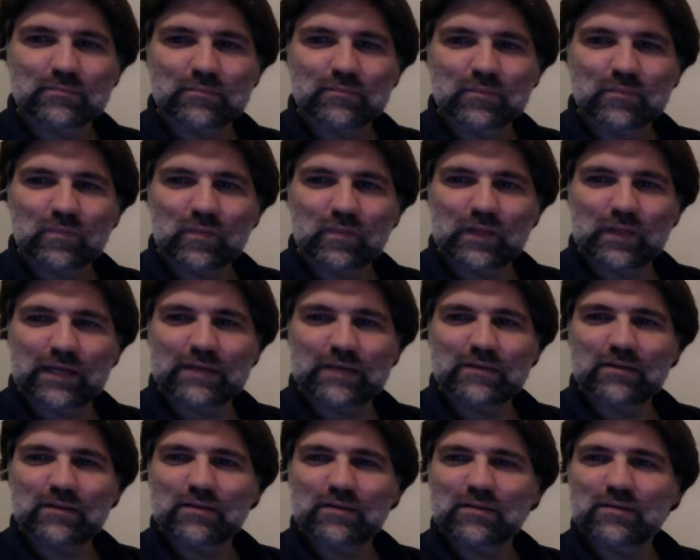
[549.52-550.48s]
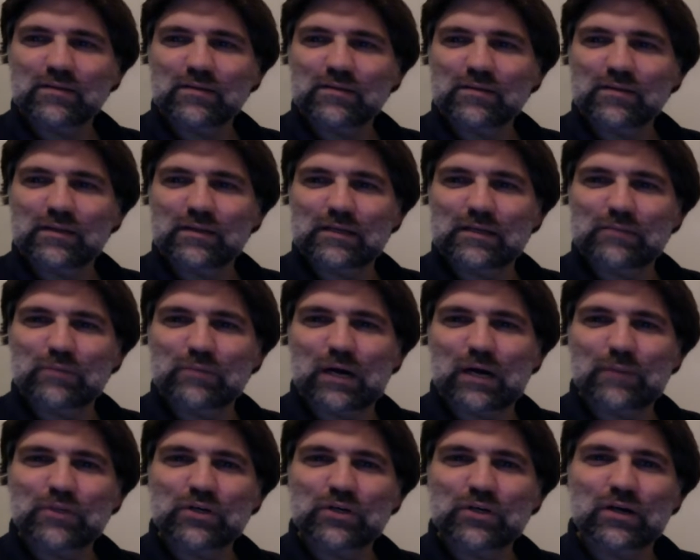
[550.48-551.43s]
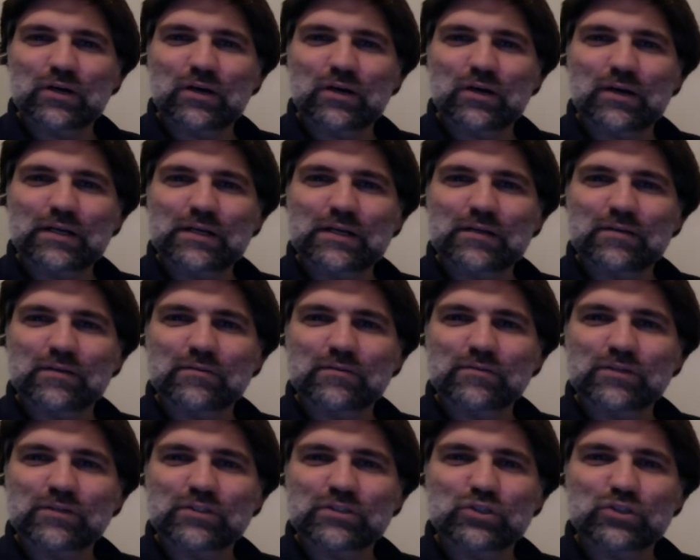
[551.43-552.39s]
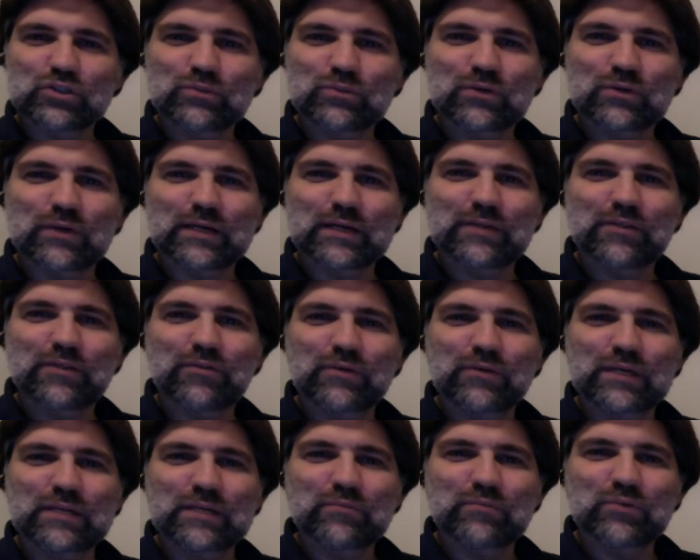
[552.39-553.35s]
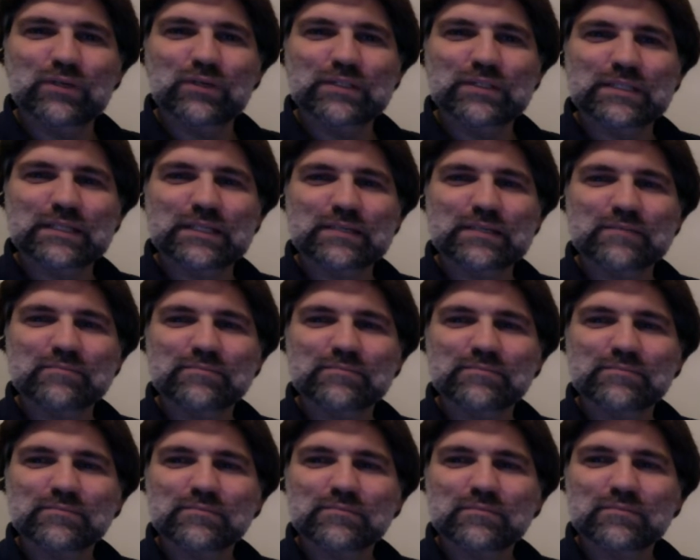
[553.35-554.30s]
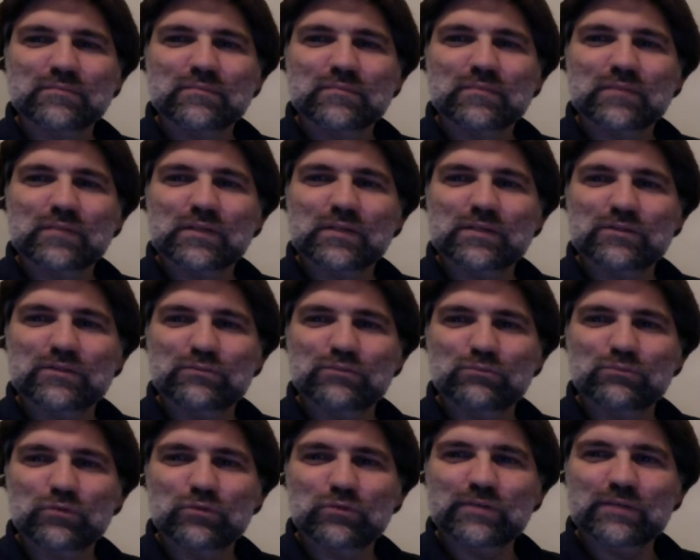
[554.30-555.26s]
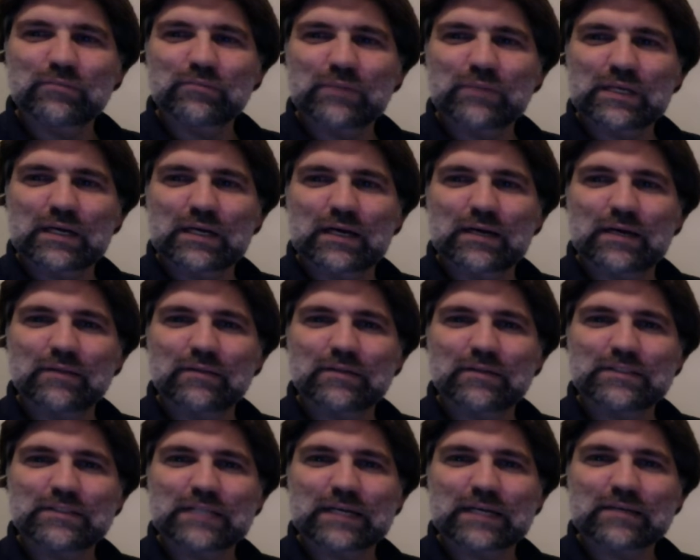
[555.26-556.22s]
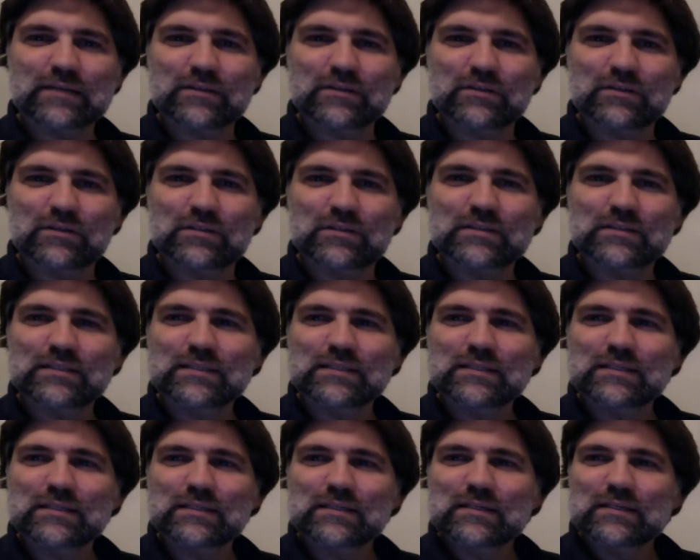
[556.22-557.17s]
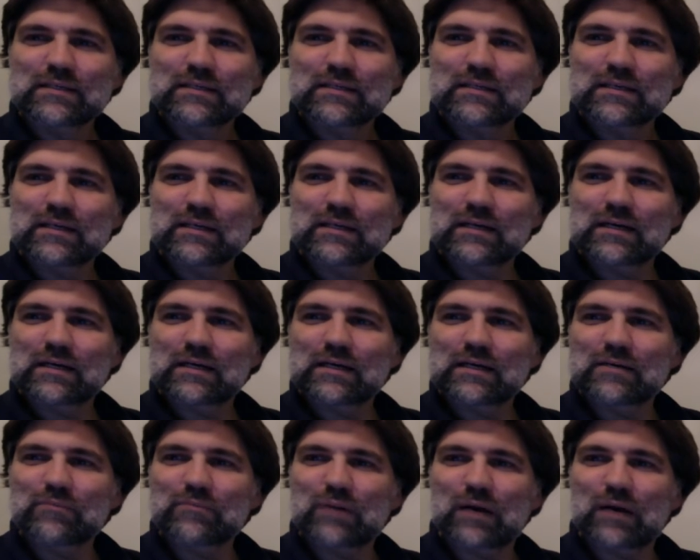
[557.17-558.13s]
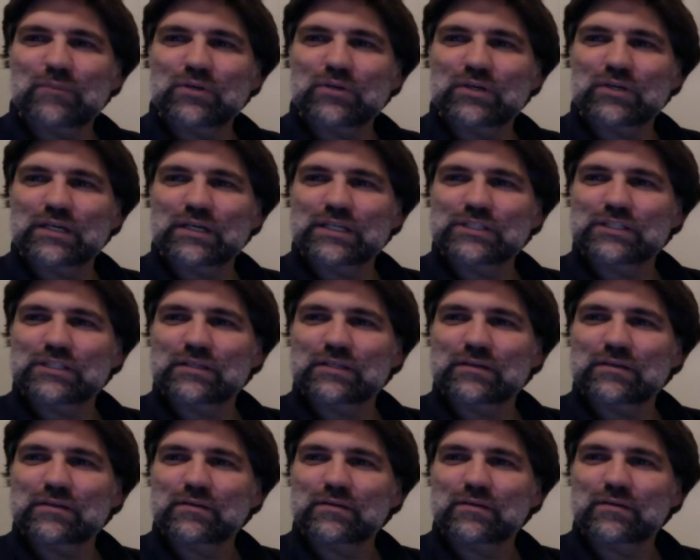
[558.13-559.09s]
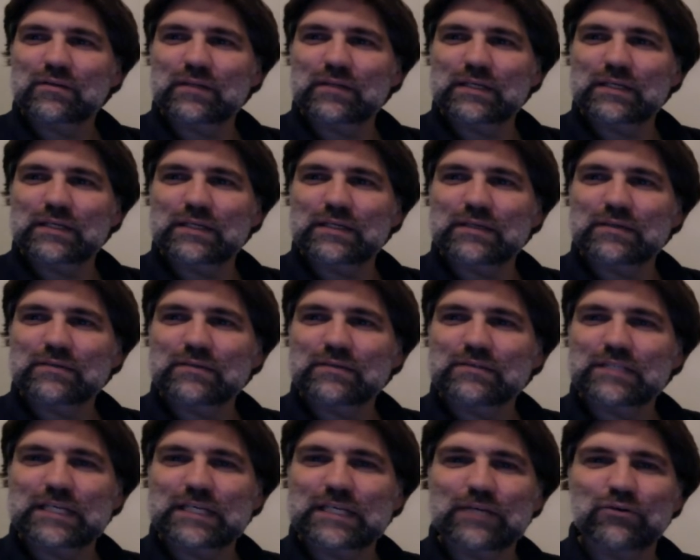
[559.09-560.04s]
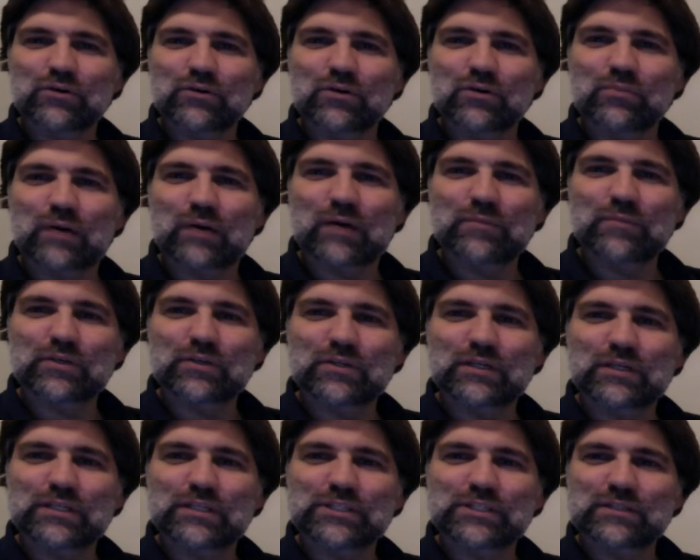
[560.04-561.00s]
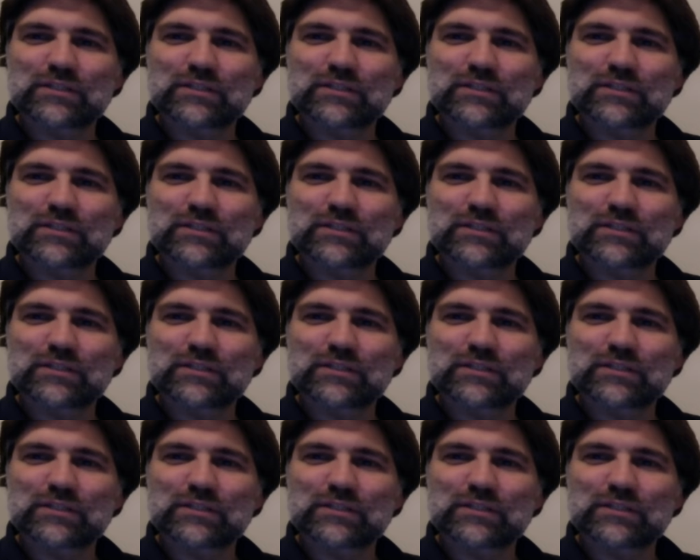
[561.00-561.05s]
that the popularity of consumer-grade 3D printing is moving beyond the technical population, the tinkerer population,